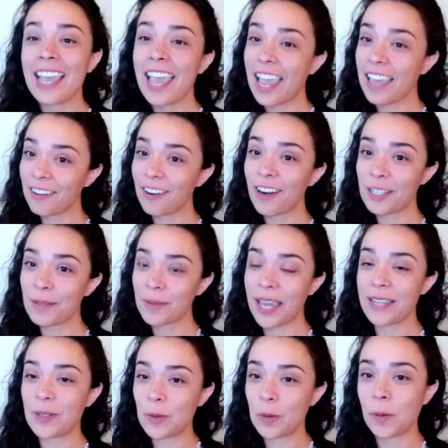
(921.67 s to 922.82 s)
And there are some
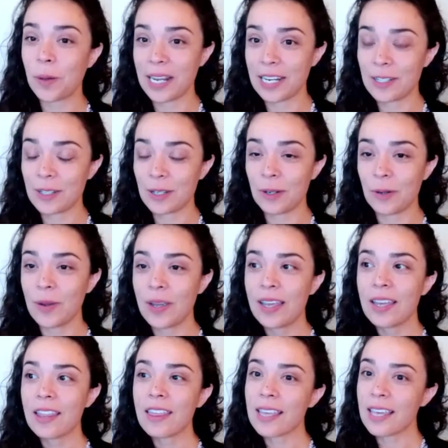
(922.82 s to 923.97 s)
cases where we need to
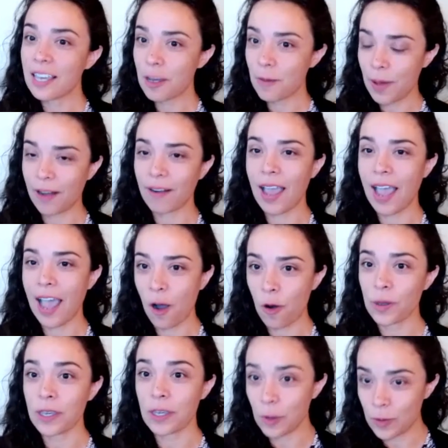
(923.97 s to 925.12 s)
think about how
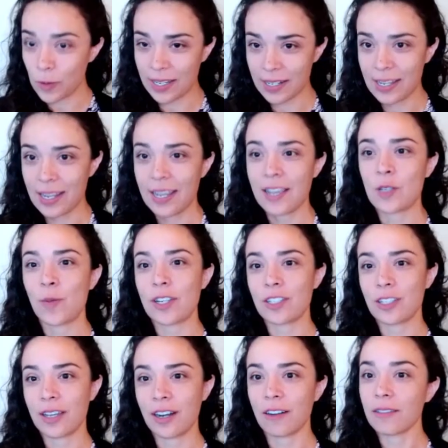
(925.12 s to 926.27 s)
we use it,
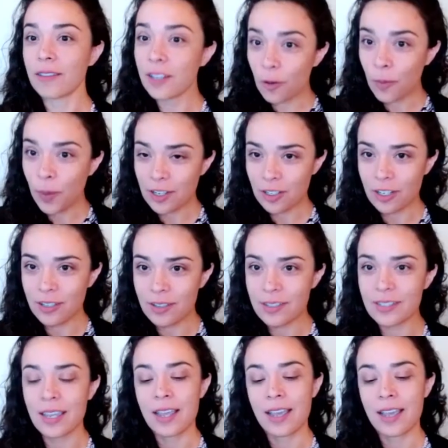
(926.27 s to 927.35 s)
especially in our little patients,